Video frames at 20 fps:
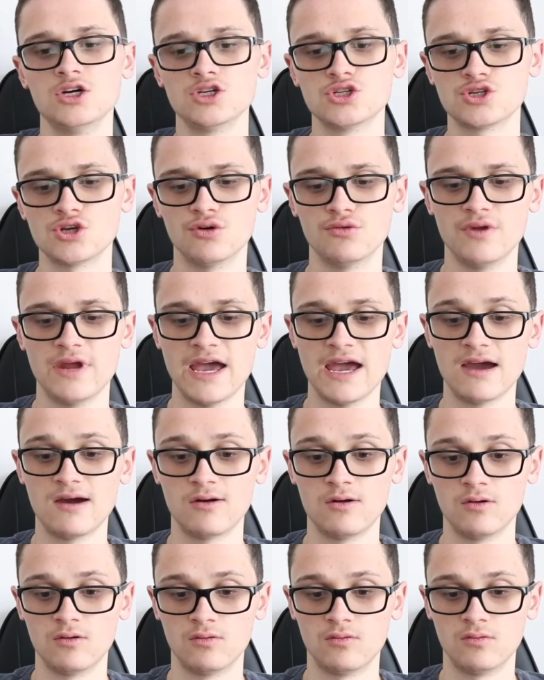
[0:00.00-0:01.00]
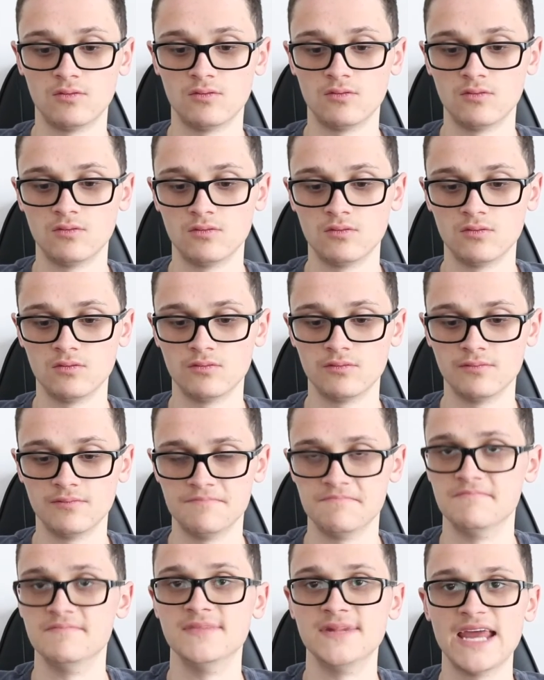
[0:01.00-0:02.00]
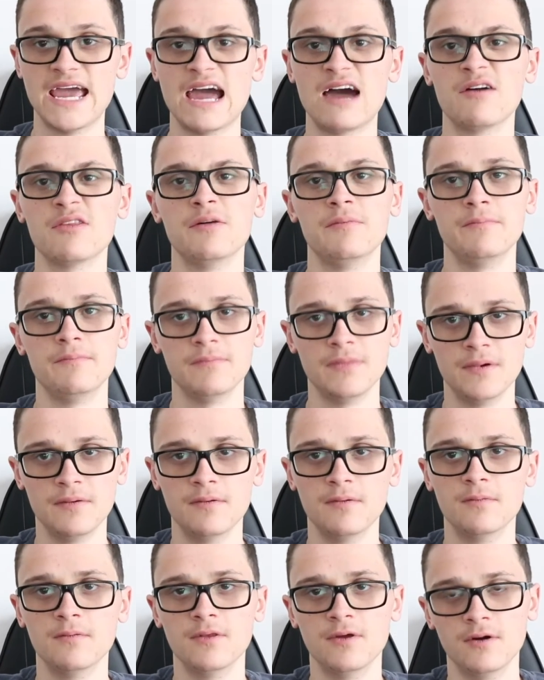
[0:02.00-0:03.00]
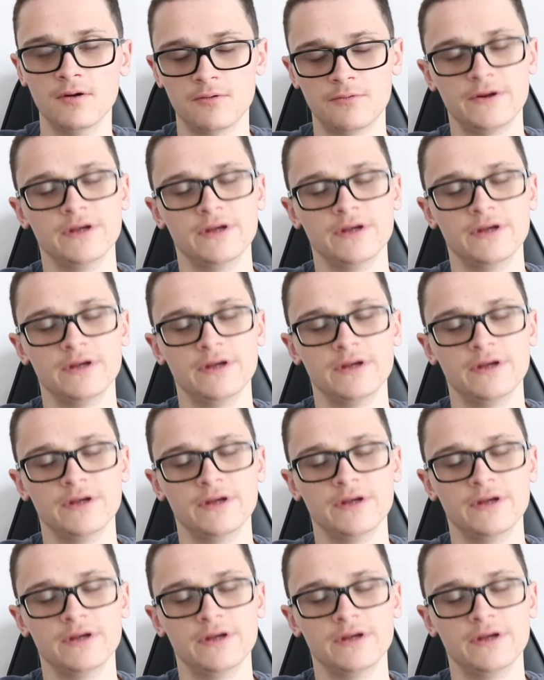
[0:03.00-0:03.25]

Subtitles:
So now the